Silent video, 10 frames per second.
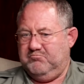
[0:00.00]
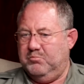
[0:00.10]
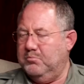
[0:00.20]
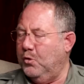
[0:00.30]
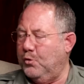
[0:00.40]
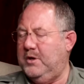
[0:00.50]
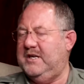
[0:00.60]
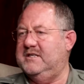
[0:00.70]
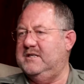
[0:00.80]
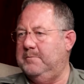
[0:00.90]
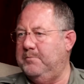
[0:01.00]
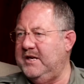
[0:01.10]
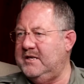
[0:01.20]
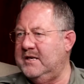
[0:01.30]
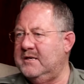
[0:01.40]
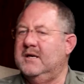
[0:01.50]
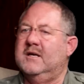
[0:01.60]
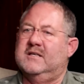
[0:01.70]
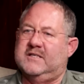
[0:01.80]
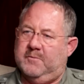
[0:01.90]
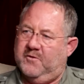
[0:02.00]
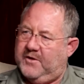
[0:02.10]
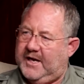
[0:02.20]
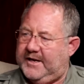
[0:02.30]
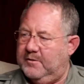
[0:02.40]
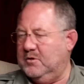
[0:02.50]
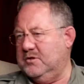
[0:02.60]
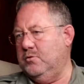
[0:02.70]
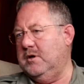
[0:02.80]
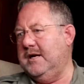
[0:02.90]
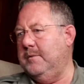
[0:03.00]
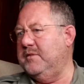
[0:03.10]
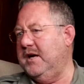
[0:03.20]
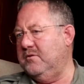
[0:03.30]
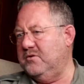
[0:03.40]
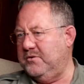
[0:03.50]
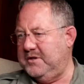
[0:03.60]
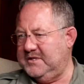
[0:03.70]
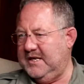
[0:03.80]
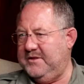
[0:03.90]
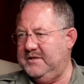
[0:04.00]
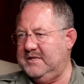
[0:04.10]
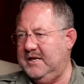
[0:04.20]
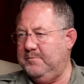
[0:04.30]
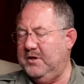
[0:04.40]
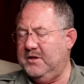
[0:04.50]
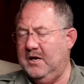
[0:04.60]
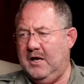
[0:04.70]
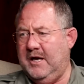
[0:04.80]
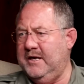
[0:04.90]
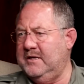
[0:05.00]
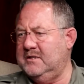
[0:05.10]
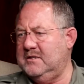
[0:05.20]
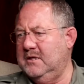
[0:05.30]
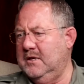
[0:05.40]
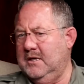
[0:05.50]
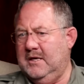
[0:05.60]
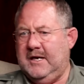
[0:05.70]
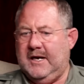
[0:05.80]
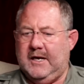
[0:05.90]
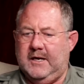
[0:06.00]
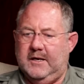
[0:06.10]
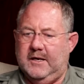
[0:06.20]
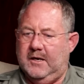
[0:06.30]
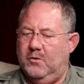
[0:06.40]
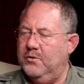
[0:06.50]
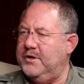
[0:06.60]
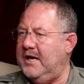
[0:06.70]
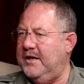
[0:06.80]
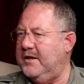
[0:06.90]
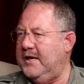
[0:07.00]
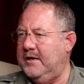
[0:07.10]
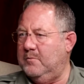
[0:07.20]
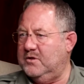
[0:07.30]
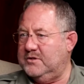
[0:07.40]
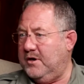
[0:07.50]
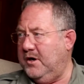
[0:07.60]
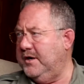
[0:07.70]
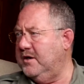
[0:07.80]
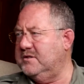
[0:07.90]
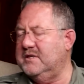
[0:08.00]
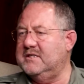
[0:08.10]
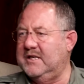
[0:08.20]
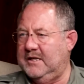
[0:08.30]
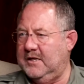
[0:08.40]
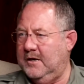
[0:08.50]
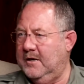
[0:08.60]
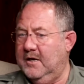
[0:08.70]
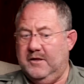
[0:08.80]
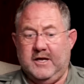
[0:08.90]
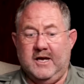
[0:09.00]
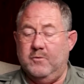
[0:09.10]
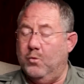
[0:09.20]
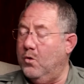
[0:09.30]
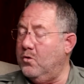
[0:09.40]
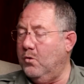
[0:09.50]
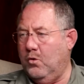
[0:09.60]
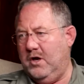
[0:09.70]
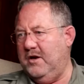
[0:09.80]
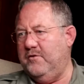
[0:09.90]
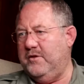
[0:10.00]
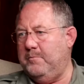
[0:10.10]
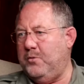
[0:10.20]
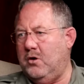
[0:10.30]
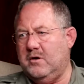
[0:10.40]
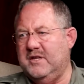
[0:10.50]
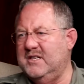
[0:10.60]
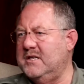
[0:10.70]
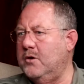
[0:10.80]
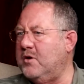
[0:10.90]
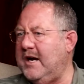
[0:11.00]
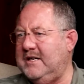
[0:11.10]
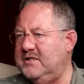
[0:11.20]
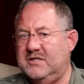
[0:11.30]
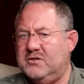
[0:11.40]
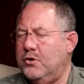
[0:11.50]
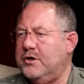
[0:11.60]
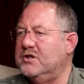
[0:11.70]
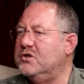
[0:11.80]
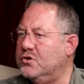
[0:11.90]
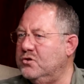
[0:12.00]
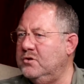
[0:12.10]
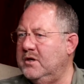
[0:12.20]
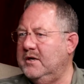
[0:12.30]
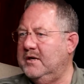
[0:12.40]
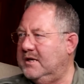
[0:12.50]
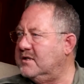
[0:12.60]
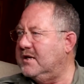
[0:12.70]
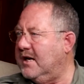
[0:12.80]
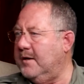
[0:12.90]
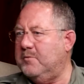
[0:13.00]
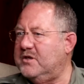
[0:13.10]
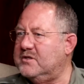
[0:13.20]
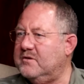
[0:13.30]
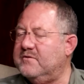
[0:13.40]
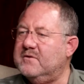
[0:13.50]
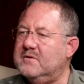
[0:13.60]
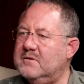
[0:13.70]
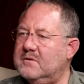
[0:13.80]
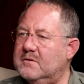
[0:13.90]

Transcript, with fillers: more or less depleted, some of the animals will come down to the southern side. But the lions and all the other animals, rhinos, etc., they walk all over the park. There's no cages. It's not a zoo, it's a game reserve. Okay,